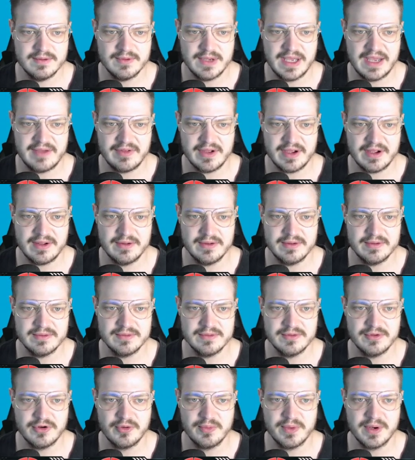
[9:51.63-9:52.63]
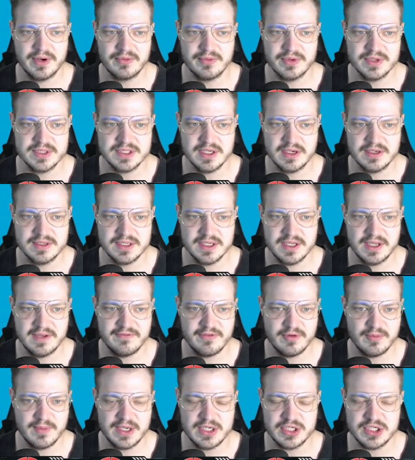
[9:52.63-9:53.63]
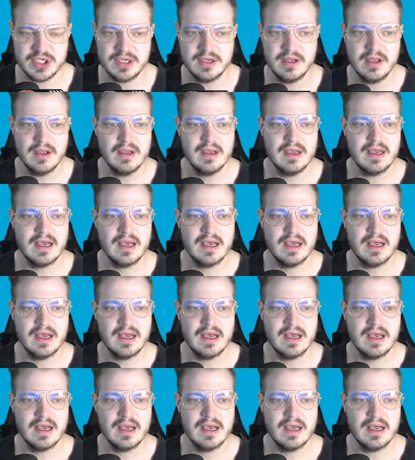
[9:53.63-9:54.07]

have like a little bit of redundant information.